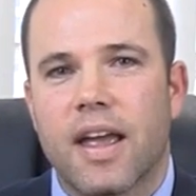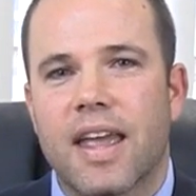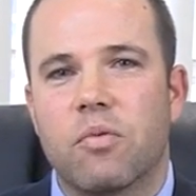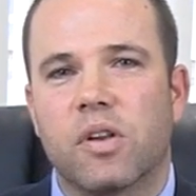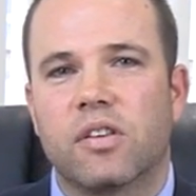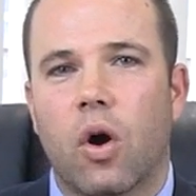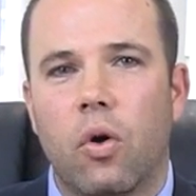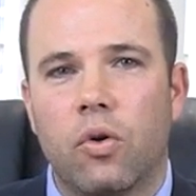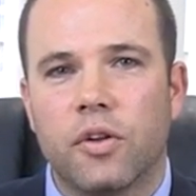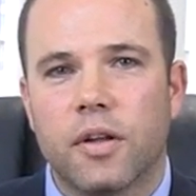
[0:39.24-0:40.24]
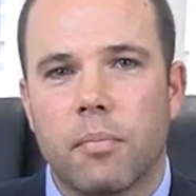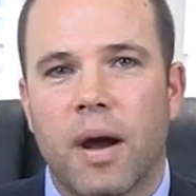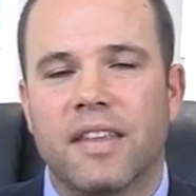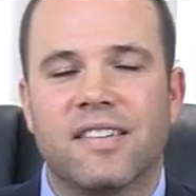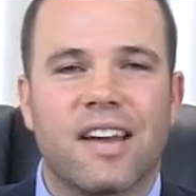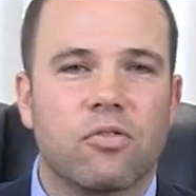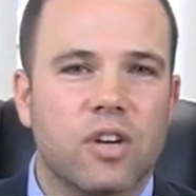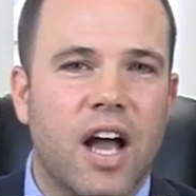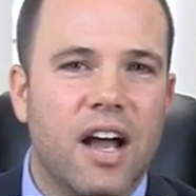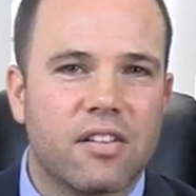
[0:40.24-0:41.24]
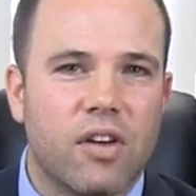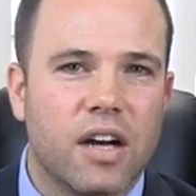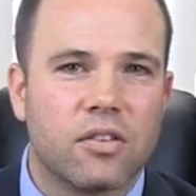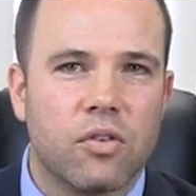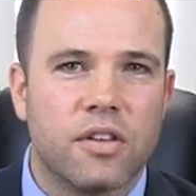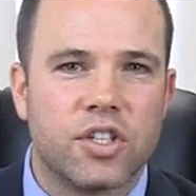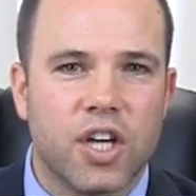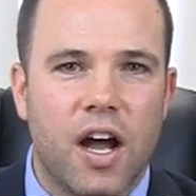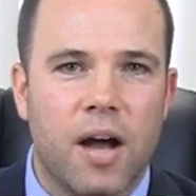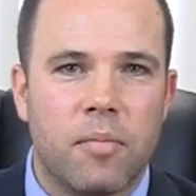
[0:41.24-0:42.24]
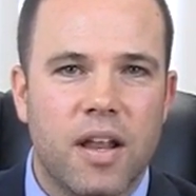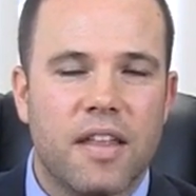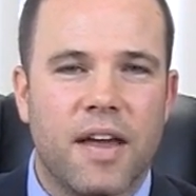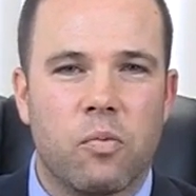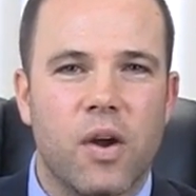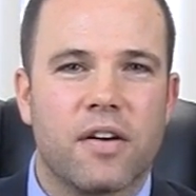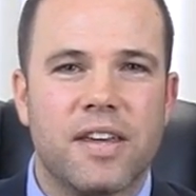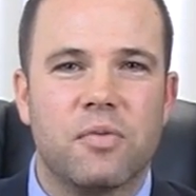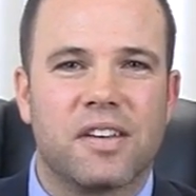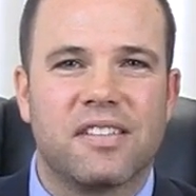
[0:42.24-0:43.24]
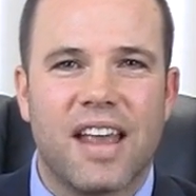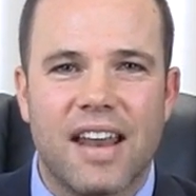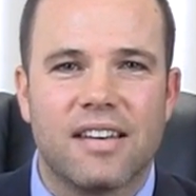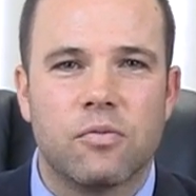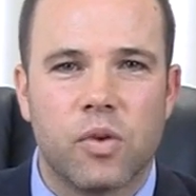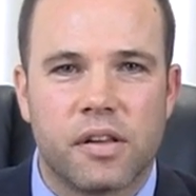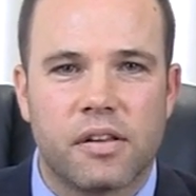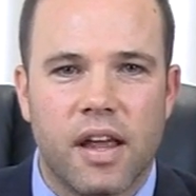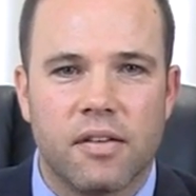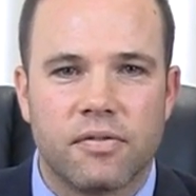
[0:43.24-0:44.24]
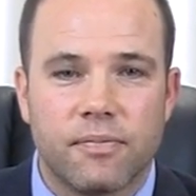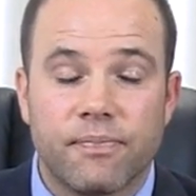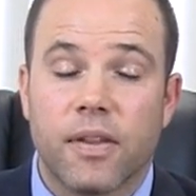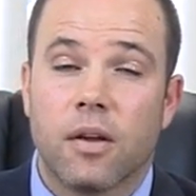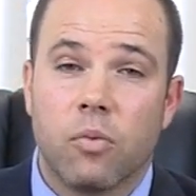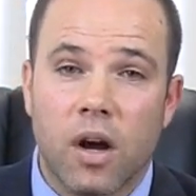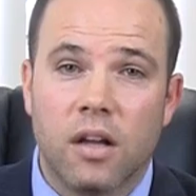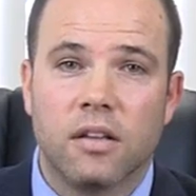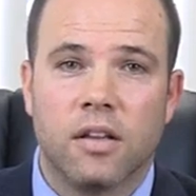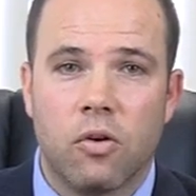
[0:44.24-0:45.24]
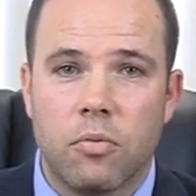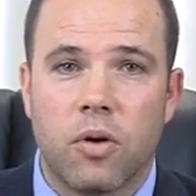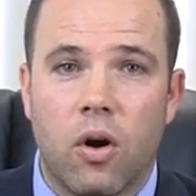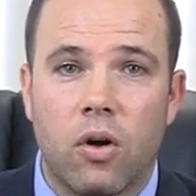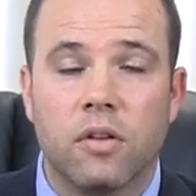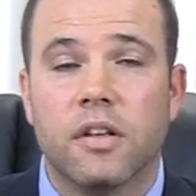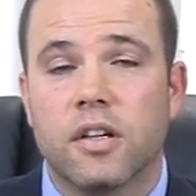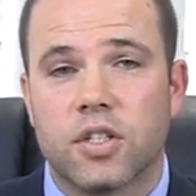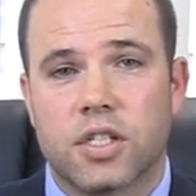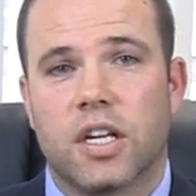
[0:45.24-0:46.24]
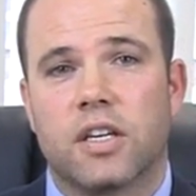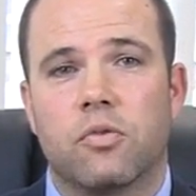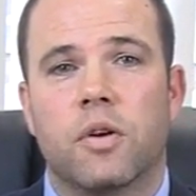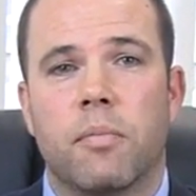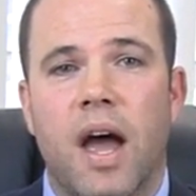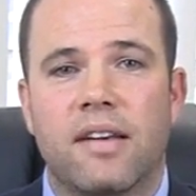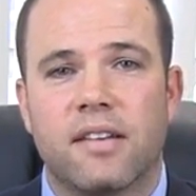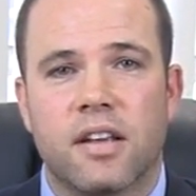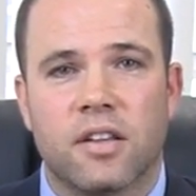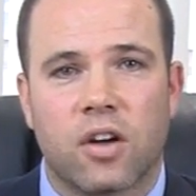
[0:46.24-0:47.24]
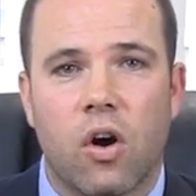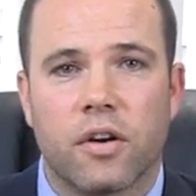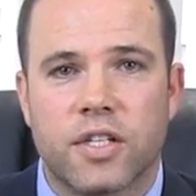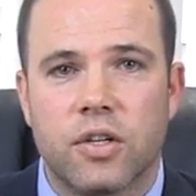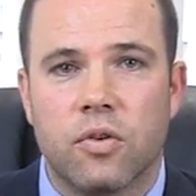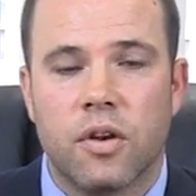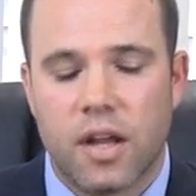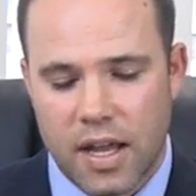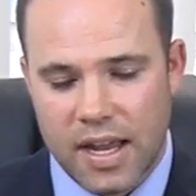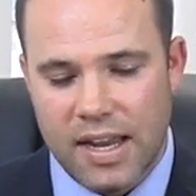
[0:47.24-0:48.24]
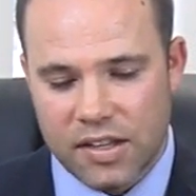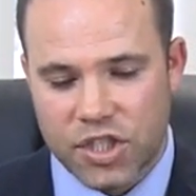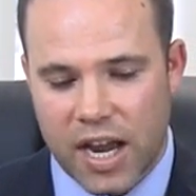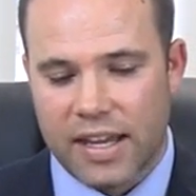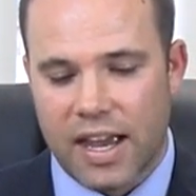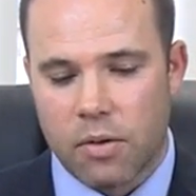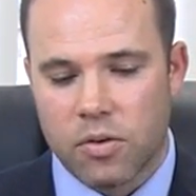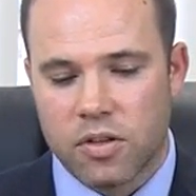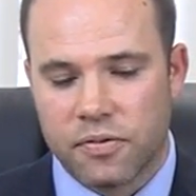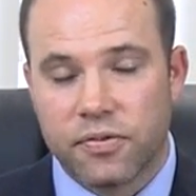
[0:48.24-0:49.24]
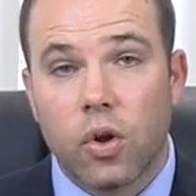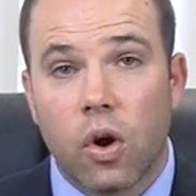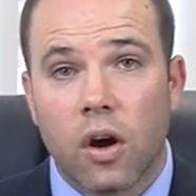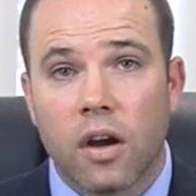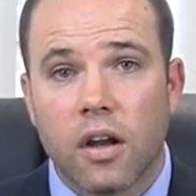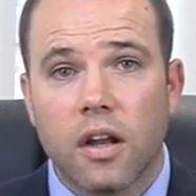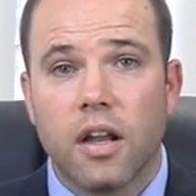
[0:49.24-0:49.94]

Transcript: He was told by the general contractor on the job that where he was standing was safe. Well, lo and behold, just like you would imagine in the cartoon, he's jackhammering the floor,